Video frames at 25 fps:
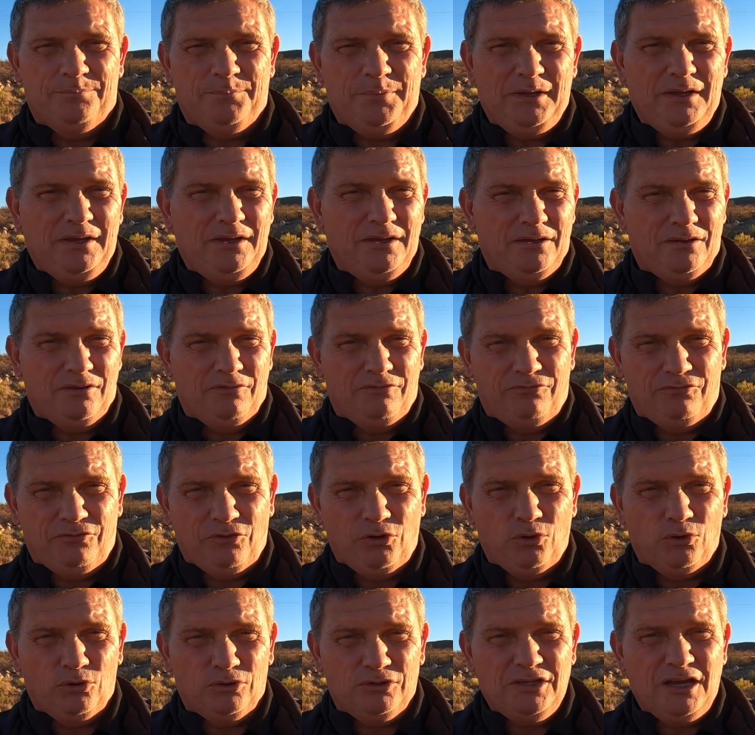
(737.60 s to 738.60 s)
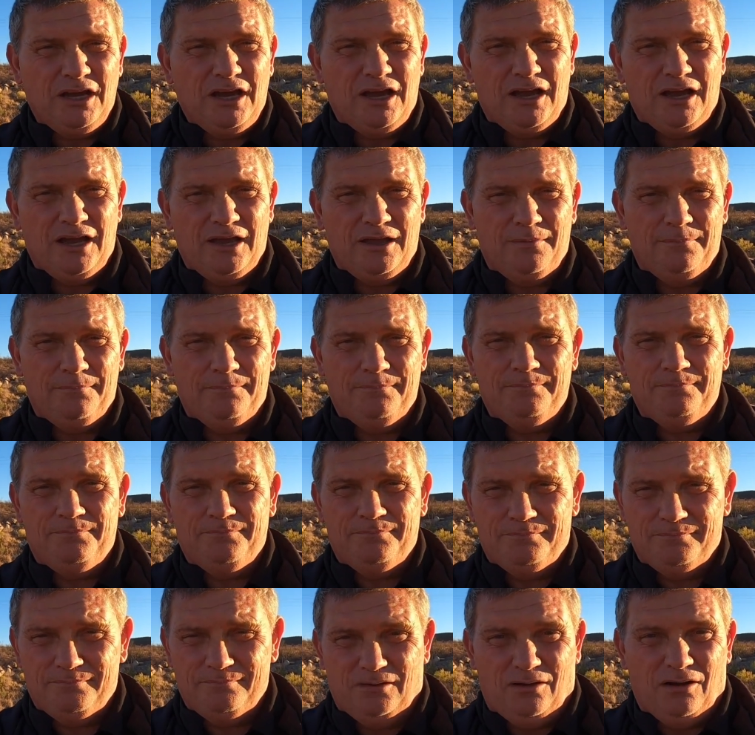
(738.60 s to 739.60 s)
being a full-time
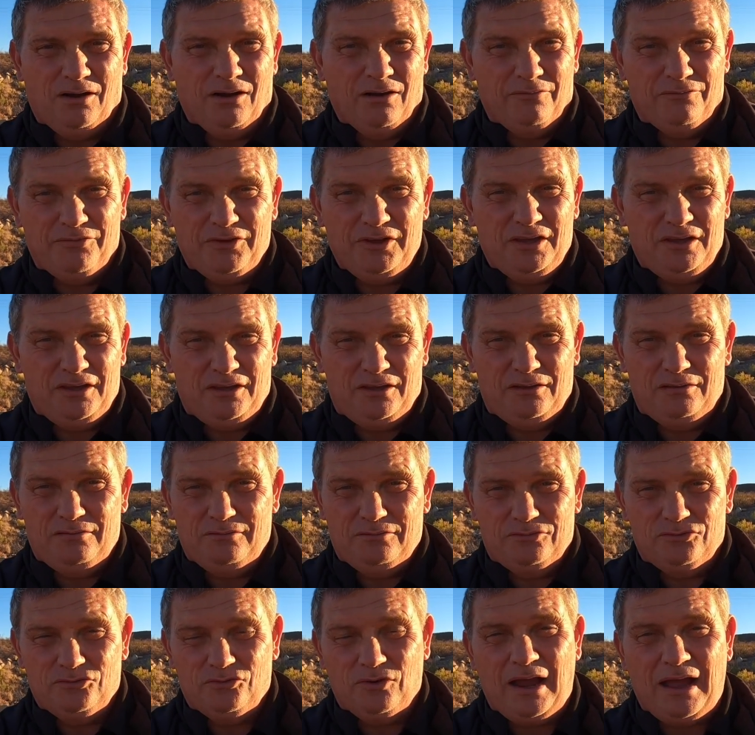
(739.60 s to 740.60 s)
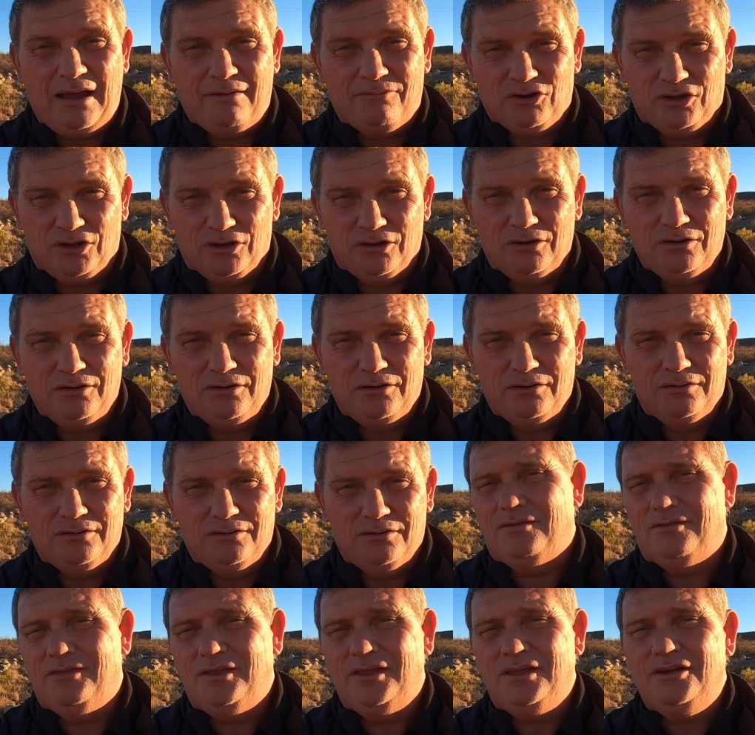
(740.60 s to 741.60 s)
RV traveler,
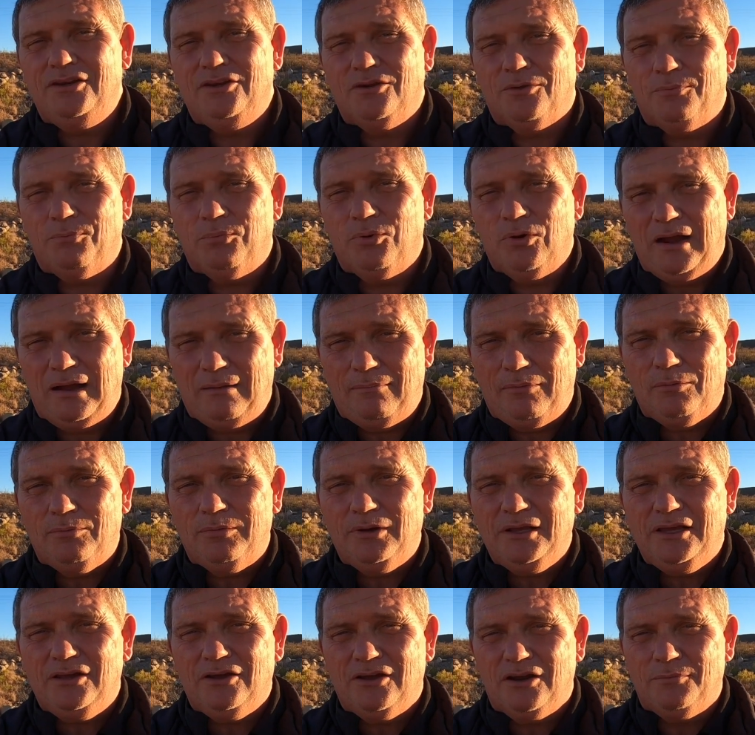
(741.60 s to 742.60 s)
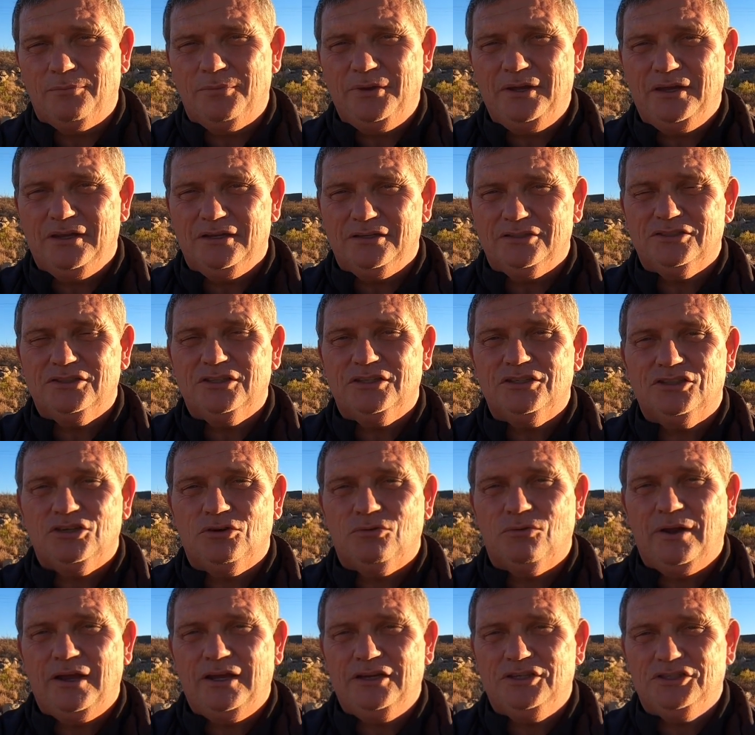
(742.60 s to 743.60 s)
then you're probably going to be in a
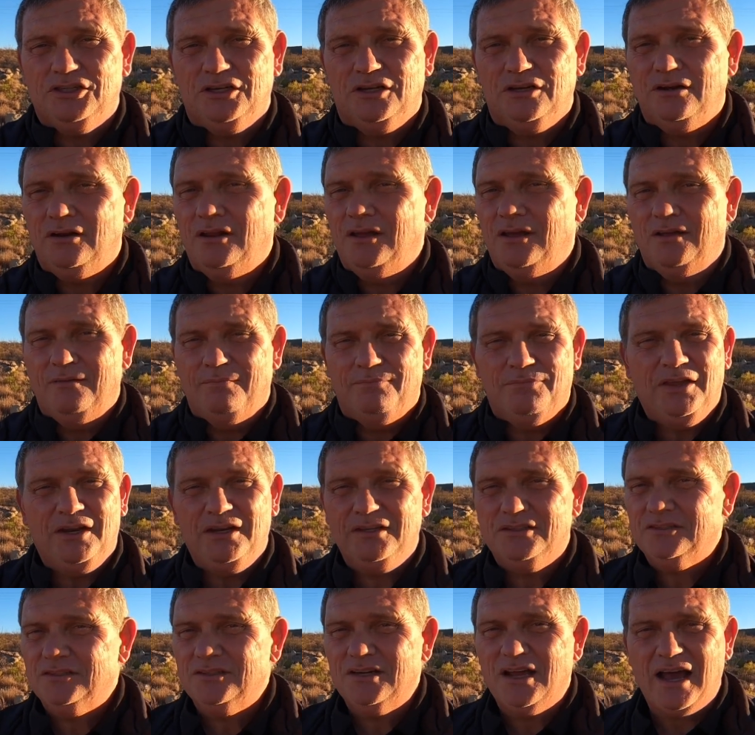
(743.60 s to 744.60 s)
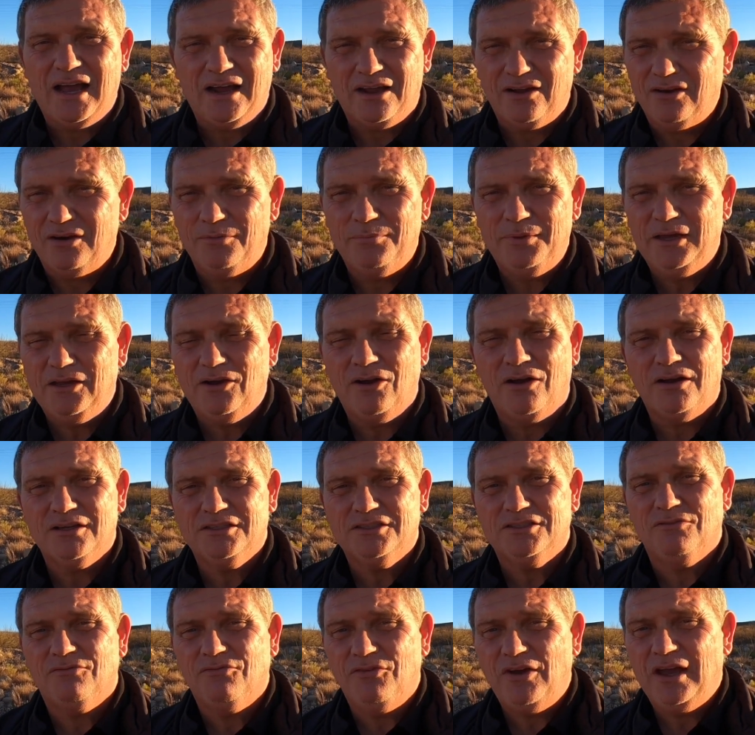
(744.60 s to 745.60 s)
situation that it's not going to be
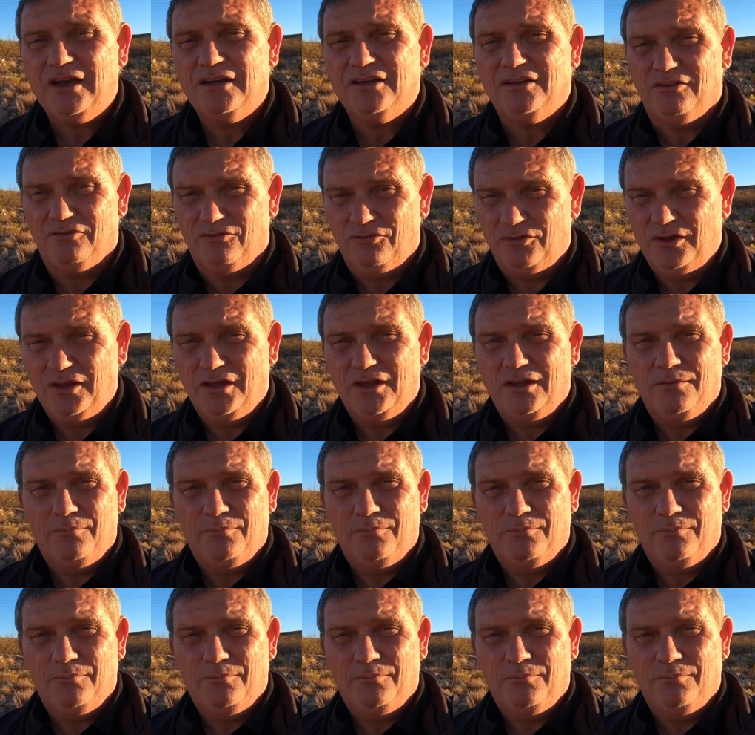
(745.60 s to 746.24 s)
cost effective,